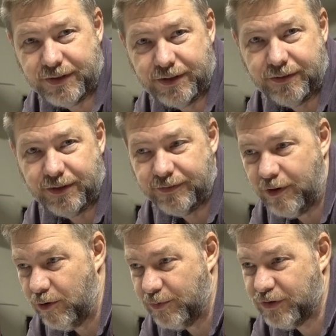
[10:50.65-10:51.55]
the
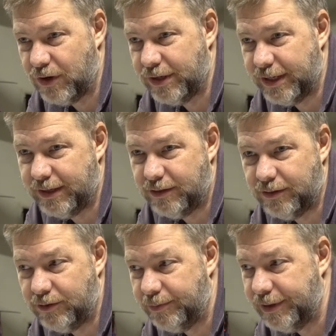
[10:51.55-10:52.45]
foam was starting to get a
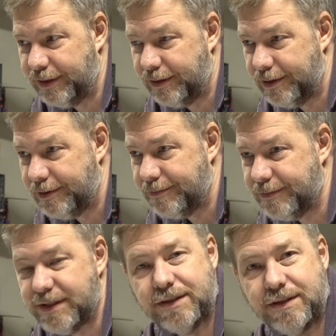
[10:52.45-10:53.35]
little bit
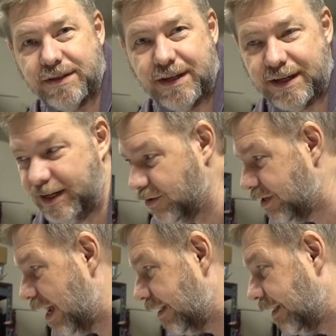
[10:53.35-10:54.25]
sticky or
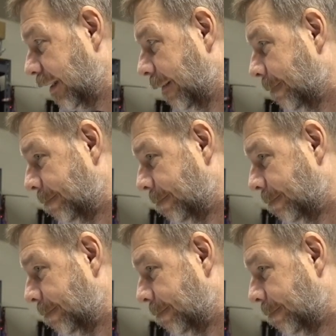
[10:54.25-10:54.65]
tacky.